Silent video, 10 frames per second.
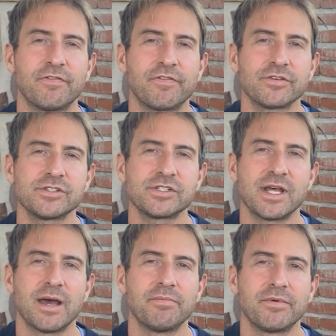first
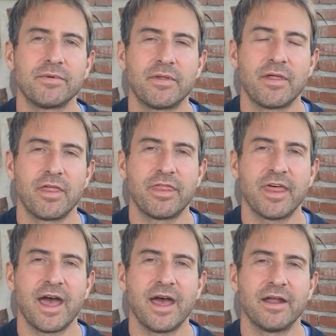step
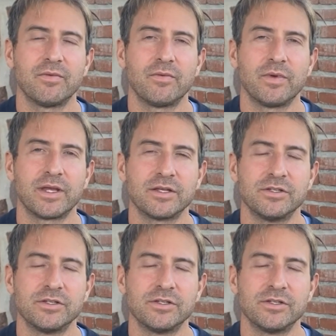that we can